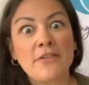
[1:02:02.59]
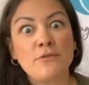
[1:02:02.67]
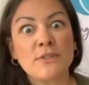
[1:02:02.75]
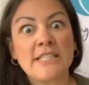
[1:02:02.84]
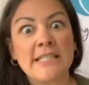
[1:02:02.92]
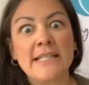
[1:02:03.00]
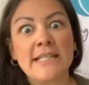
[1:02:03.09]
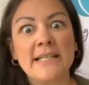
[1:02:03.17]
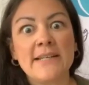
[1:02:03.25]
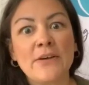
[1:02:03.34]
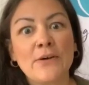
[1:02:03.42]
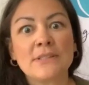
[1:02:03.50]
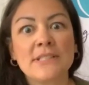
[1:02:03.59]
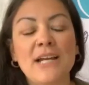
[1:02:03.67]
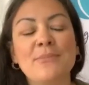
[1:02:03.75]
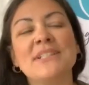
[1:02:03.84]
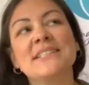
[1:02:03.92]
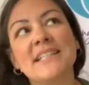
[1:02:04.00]
was thinking the whole time,
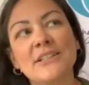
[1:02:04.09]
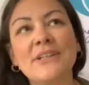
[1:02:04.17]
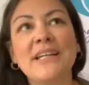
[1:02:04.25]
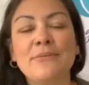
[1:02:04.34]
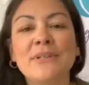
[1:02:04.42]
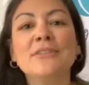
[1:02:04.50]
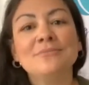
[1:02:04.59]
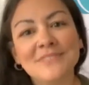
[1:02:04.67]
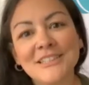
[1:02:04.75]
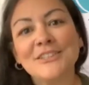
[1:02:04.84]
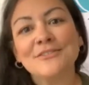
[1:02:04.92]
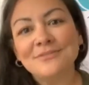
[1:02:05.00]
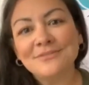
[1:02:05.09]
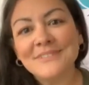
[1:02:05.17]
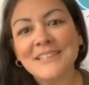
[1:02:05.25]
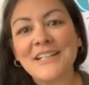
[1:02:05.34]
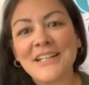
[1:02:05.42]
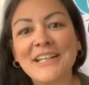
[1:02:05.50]
and it's like, okay, well,
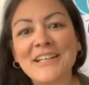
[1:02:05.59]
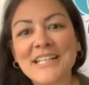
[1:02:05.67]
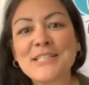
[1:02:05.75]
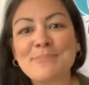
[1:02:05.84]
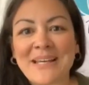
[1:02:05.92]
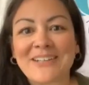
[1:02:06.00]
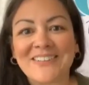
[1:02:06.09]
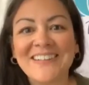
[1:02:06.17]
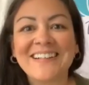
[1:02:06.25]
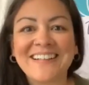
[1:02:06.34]
it gets better.